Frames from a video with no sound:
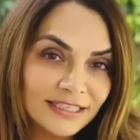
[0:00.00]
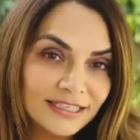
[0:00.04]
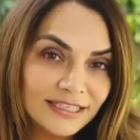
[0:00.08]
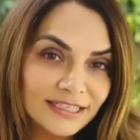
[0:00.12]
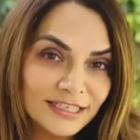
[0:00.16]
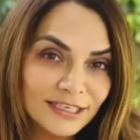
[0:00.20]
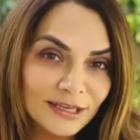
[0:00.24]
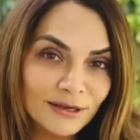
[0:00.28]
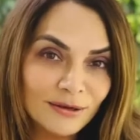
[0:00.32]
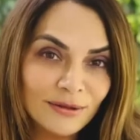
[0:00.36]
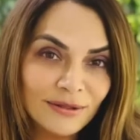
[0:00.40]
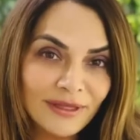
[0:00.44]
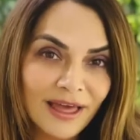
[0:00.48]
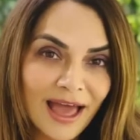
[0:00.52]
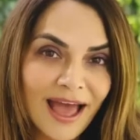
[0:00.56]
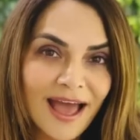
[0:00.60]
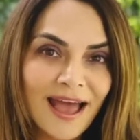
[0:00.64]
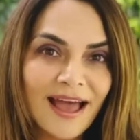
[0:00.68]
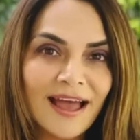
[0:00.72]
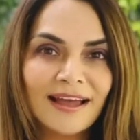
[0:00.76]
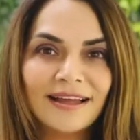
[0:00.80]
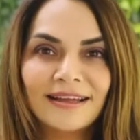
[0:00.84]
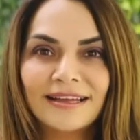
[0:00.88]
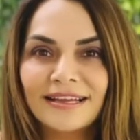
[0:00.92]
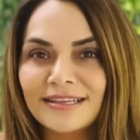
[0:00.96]
to do
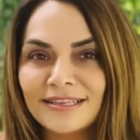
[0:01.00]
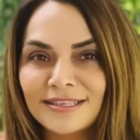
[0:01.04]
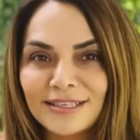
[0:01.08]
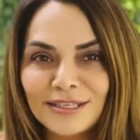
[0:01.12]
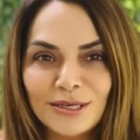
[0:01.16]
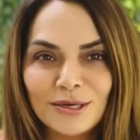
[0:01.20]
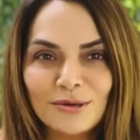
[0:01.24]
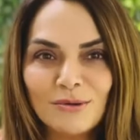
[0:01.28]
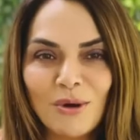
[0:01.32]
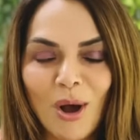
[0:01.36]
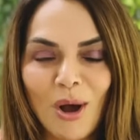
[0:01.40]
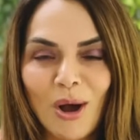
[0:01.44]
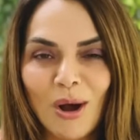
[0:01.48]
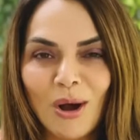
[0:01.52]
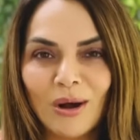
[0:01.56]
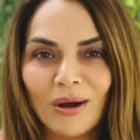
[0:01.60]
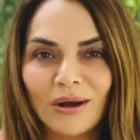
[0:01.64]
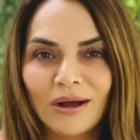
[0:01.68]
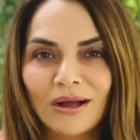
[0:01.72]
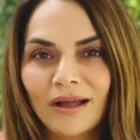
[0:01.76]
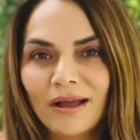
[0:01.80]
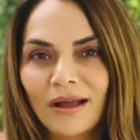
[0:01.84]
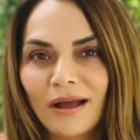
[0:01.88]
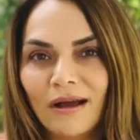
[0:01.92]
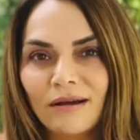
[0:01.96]
there, it's too
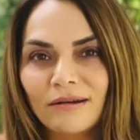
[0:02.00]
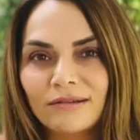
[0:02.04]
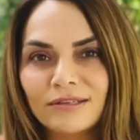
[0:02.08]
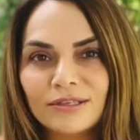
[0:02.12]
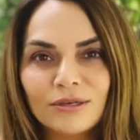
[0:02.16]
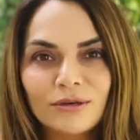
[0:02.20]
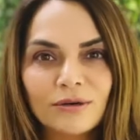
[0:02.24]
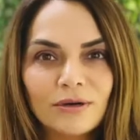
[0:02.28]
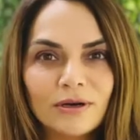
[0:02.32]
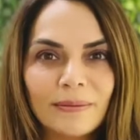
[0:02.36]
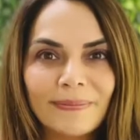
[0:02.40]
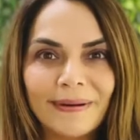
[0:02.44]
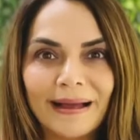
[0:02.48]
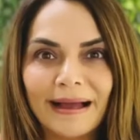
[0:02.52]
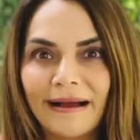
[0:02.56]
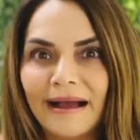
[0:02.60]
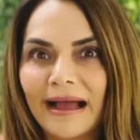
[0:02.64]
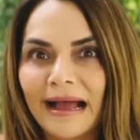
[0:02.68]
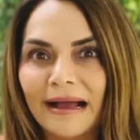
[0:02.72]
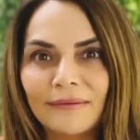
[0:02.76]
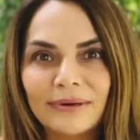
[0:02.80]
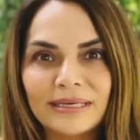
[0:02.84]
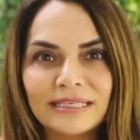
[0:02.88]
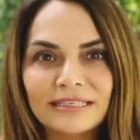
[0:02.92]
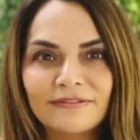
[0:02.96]
hot, I'll talk about
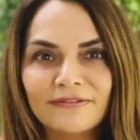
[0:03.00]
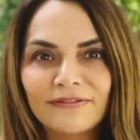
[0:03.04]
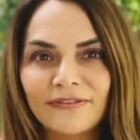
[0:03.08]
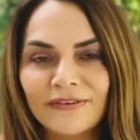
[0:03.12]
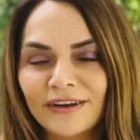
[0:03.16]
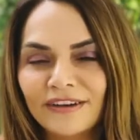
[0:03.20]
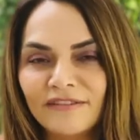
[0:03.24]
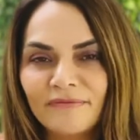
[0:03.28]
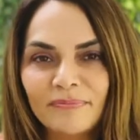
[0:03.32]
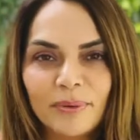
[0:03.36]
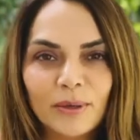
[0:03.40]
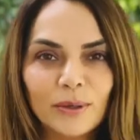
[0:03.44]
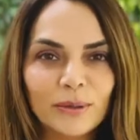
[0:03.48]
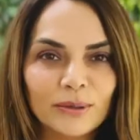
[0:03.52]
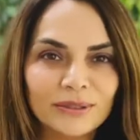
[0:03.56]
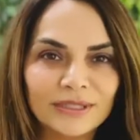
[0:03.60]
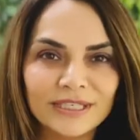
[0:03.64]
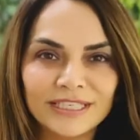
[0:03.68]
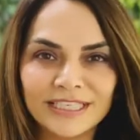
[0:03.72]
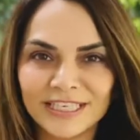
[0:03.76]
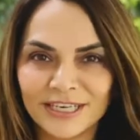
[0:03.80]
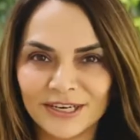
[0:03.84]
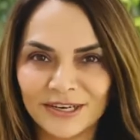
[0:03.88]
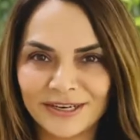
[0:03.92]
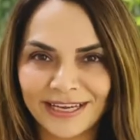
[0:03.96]
how it's full of
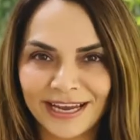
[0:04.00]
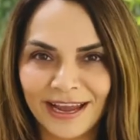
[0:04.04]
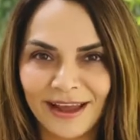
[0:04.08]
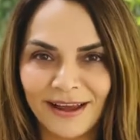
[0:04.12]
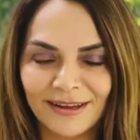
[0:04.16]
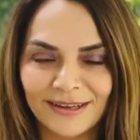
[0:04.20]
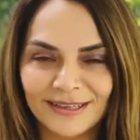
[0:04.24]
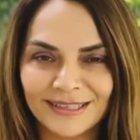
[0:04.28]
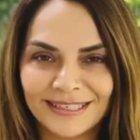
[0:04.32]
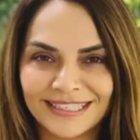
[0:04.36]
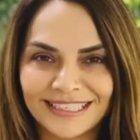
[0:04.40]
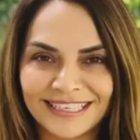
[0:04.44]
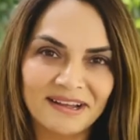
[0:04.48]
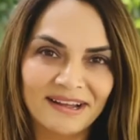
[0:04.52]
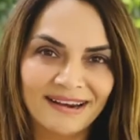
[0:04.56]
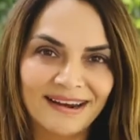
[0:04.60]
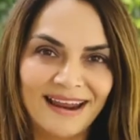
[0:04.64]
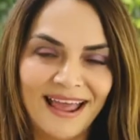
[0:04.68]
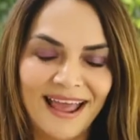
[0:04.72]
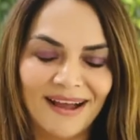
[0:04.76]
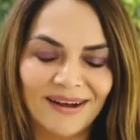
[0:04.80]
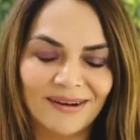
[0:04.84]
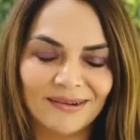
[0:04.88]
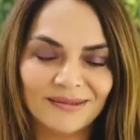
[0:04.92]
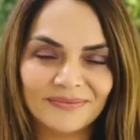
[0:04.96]
porn studios.
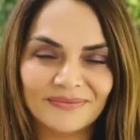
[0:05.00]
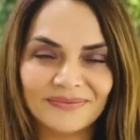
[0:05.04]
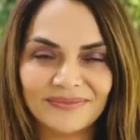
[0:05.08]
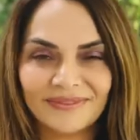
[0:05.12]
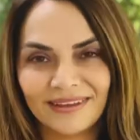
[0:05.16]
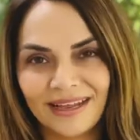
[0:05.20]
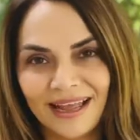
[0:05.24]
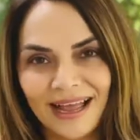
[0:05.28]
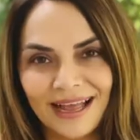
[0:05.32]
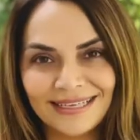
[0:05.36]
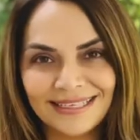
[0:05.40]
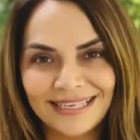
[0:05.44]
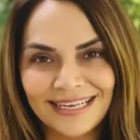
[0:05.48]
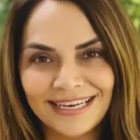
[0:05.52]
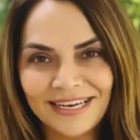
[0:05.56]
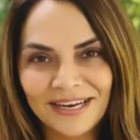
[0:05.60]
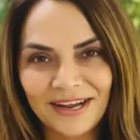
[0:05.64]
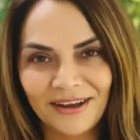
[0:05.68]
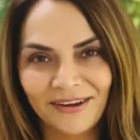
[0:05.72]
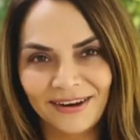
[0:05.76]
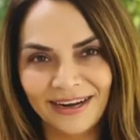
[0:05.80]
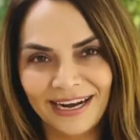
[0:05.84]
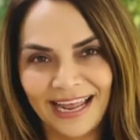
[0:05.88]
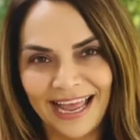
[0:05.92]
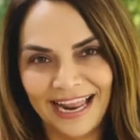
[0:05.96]
Now, as a
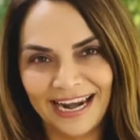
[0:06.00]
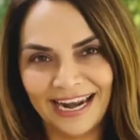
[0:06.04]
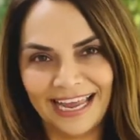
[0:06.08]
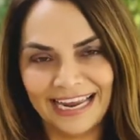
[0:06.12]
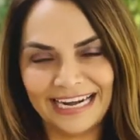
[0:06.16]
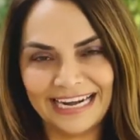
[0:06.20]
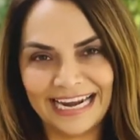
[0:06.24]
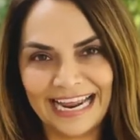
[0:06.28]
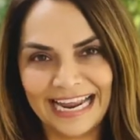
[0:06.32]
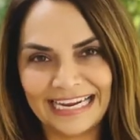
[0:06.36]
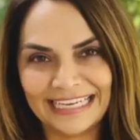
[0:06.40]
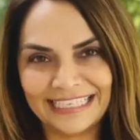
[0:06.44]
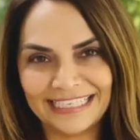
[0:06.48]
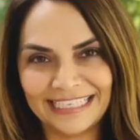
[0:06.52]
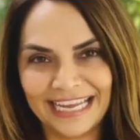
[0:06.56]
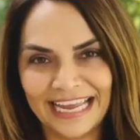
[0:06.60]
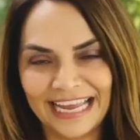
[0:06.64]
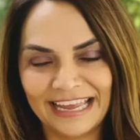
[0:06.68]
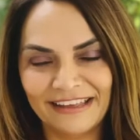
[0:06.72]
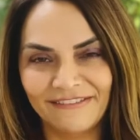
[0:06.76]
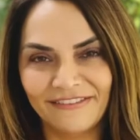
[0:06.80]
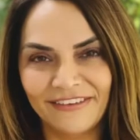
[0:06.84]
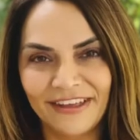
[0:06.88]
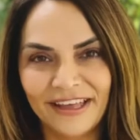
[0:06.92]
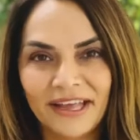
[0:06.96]
non-LA
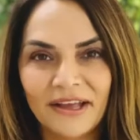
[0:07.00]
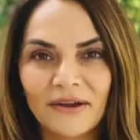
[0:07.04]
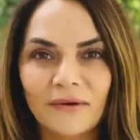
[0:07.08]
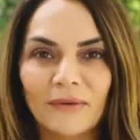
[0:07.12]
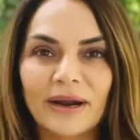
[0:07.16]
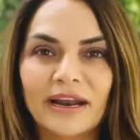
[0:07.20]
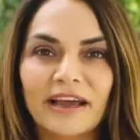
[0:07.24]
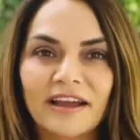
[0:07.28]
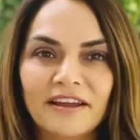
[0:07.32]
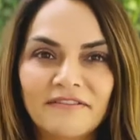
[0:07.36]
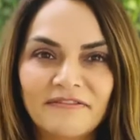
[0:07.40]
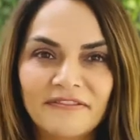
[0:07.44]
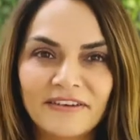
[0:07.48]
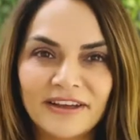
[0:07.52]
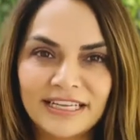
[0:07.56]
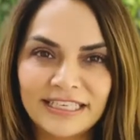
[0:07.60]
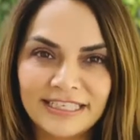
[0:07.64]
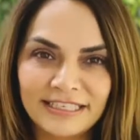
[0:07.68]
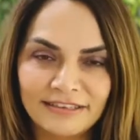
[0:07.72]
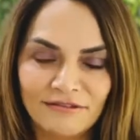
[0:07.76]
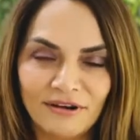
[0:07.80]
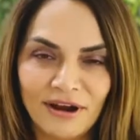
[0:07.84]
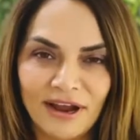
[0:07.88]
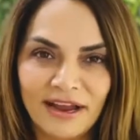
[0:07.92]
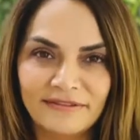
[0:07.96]
native, when I
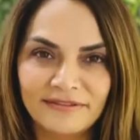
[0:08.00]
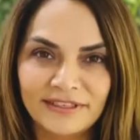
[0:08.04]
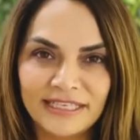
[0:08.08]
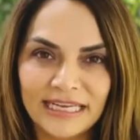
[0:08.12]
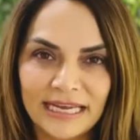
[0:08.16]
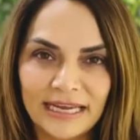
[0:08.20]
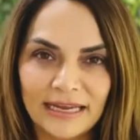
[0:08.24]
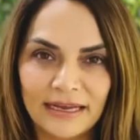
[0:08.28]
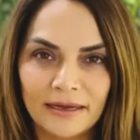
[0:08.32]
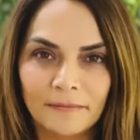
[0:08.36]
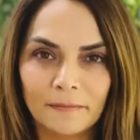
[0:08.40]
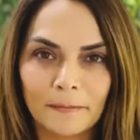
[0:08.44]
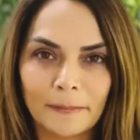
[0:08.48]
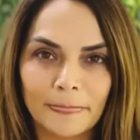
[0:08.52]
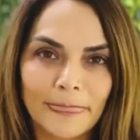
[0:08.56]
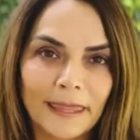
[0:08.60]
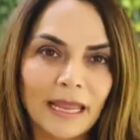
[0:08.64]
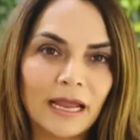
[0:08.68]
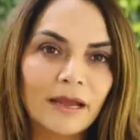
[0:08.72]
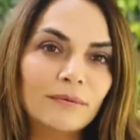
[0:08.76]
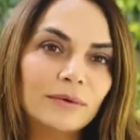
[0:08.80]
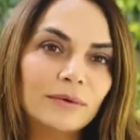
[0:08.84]
first arrived here, I